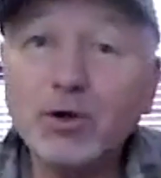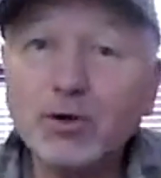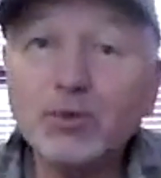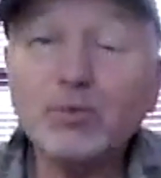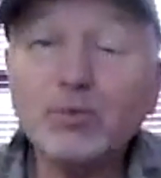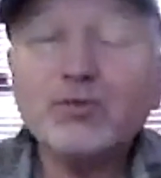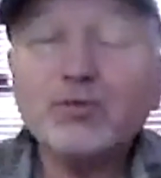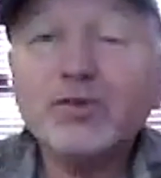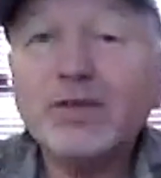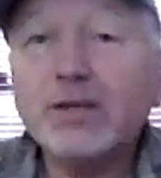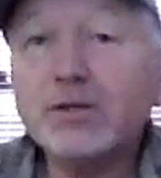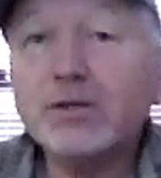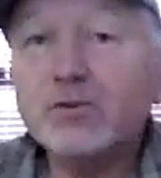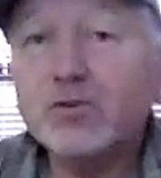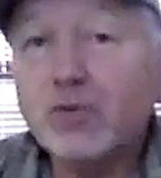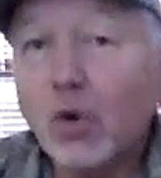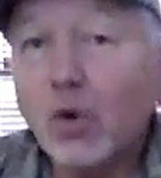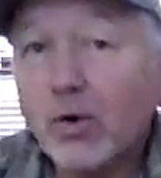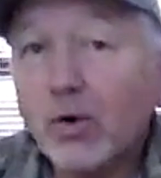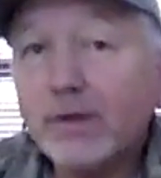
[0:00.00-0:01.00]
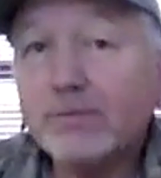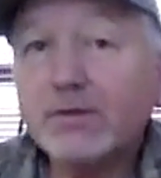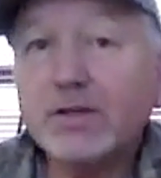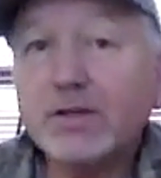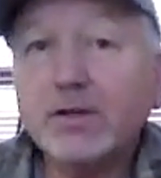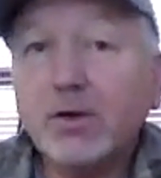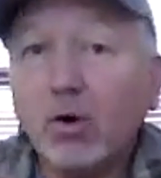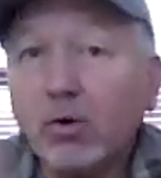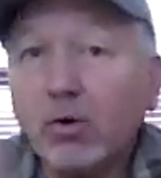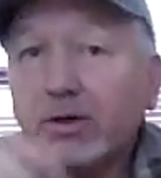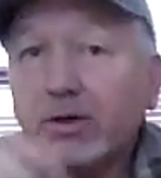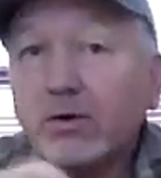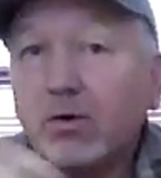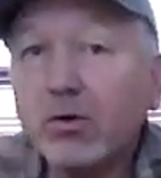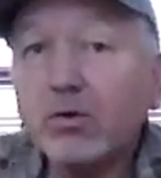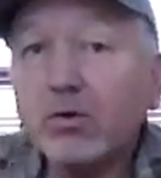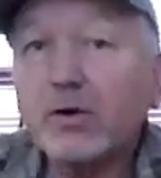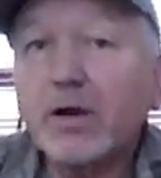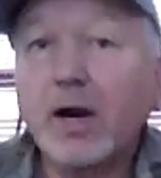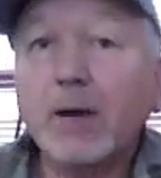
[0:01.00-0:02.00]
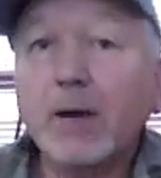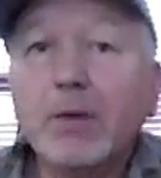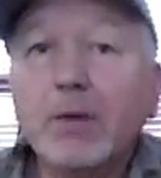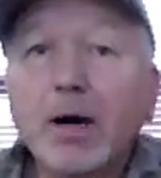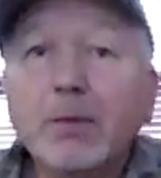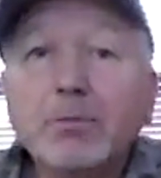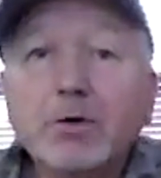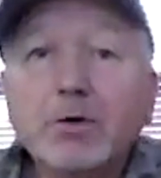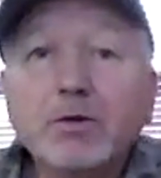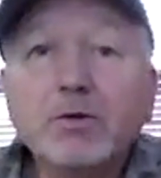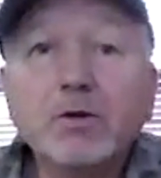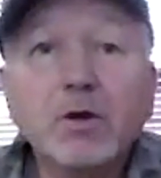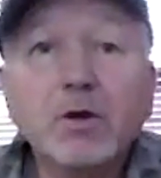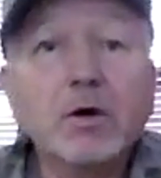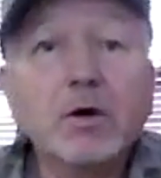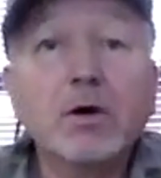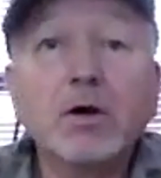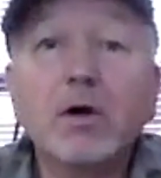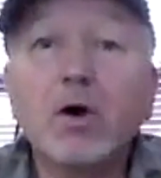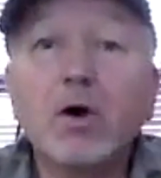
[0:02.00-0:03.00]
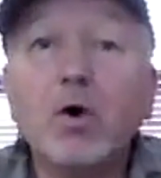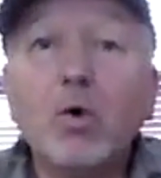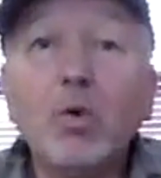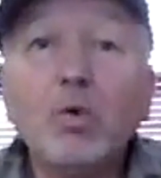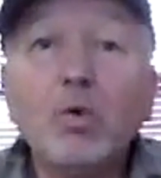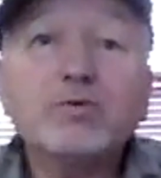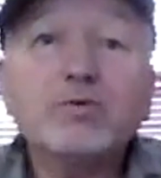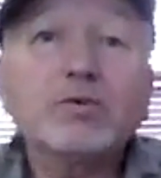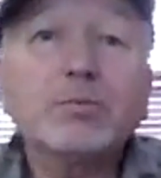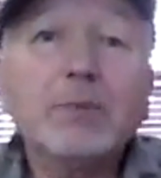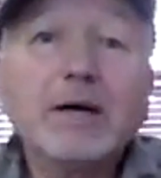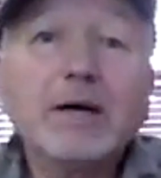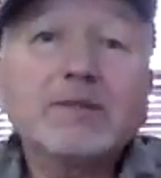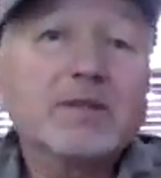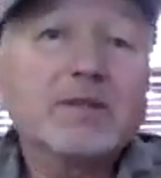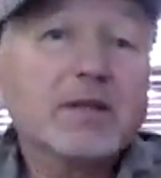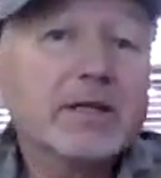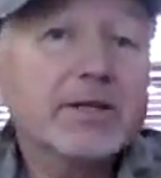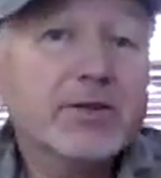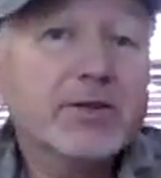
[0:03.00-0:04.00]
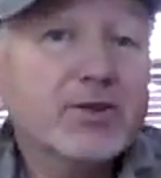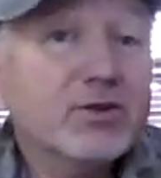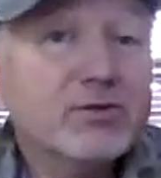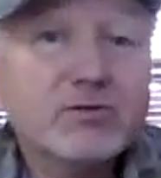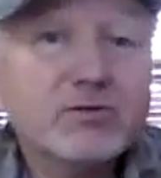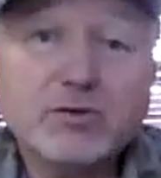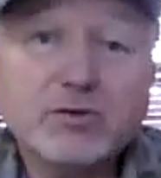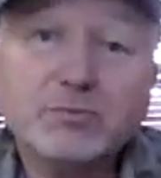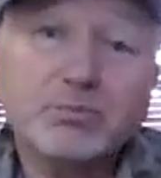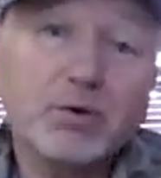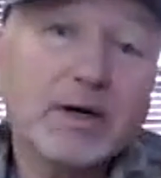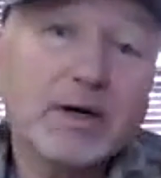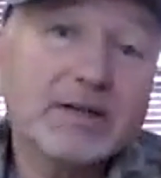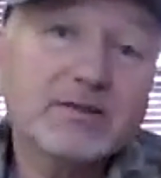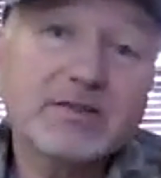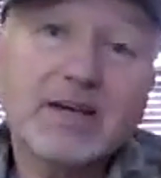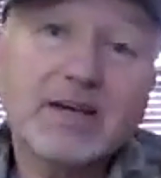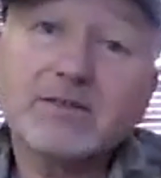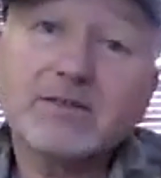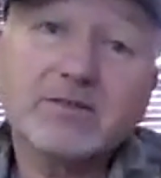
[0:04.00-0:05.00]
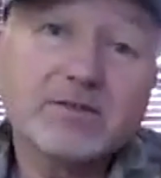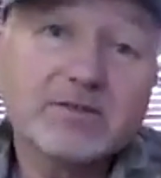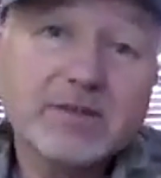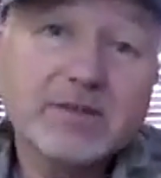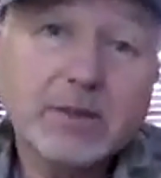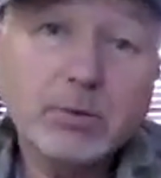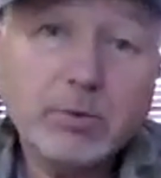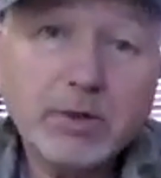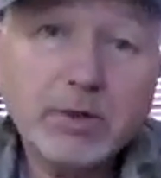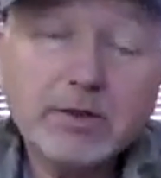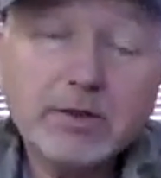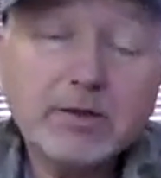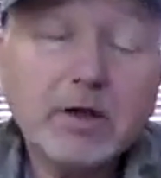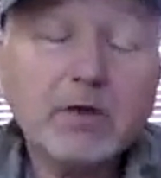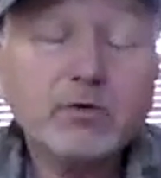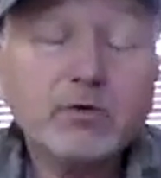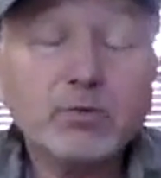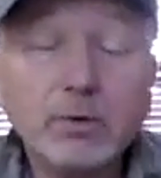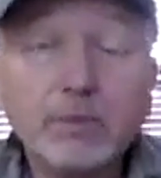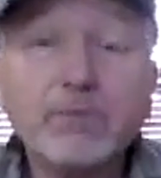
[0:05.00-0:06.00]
you'll see a diving icon come up, and automatically you just press that to see what it does.